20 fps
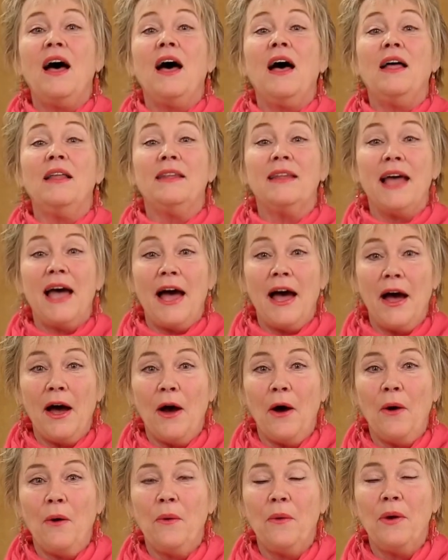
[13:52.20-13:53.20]

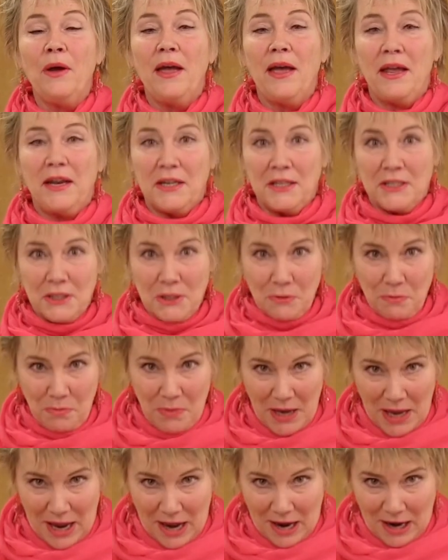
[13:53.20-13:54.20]
allow, and
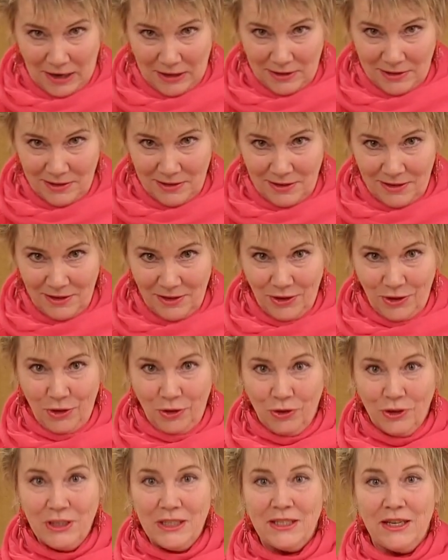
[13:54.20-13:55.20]
expand
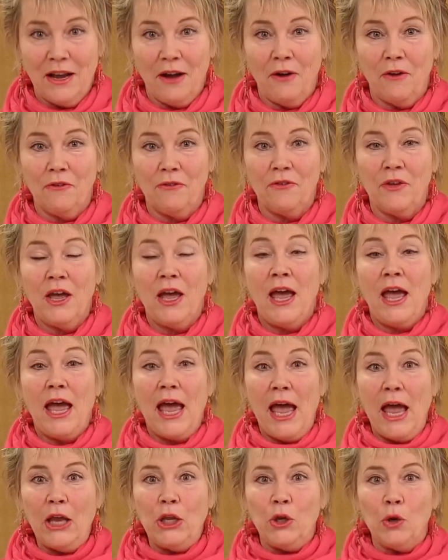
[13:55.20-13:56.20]
yourself
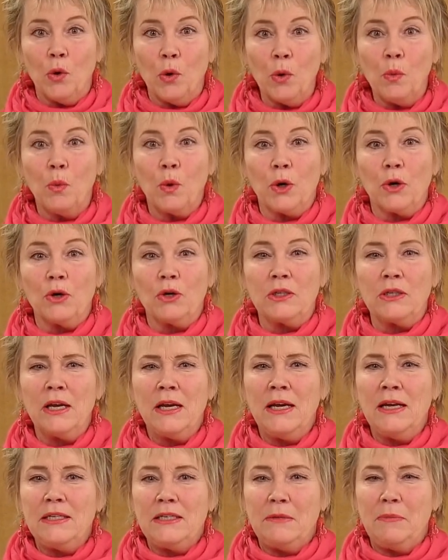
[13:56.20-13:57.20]
and your world
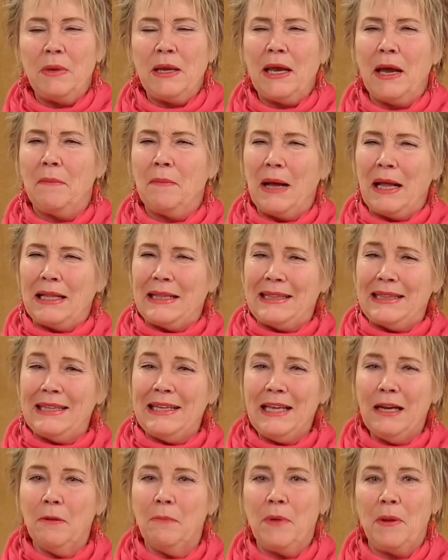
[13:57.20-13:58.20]
to become a
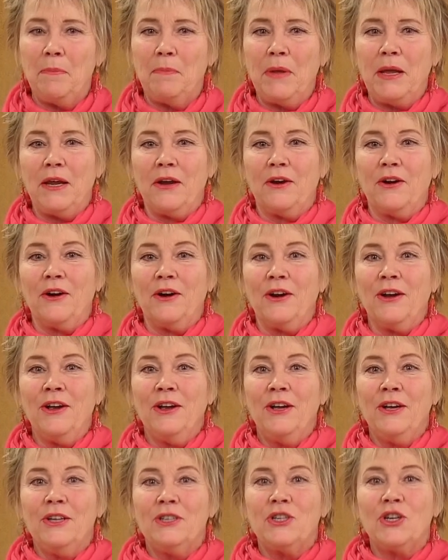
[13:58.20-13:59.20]
little bit bigger,
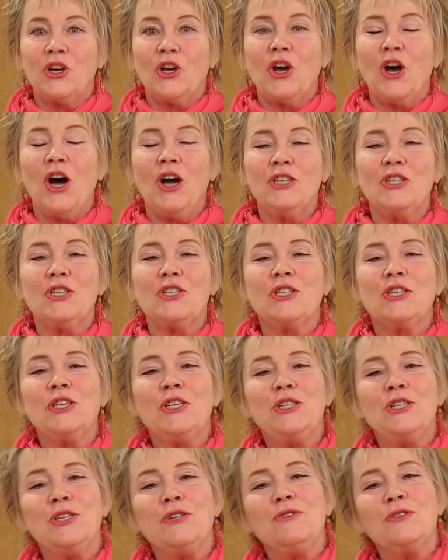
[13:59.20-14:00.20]
to
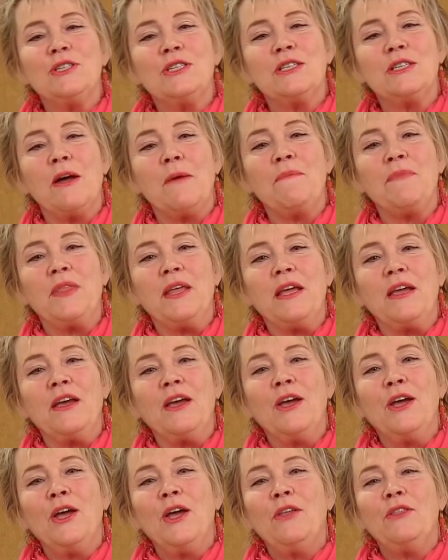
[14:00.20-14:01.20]
consciously do something
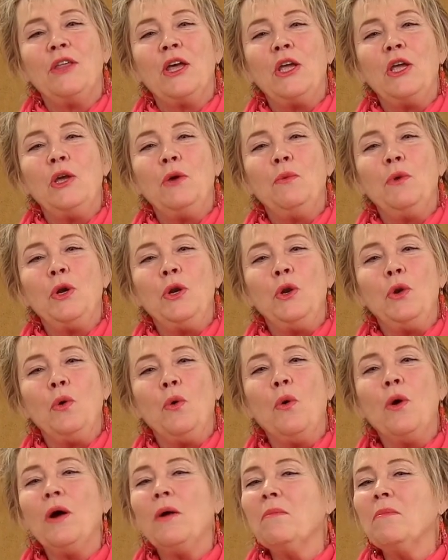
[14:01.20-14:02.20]
that you would
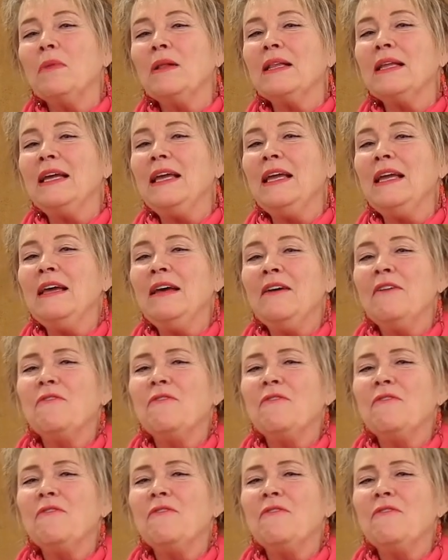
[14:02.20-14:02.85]
normally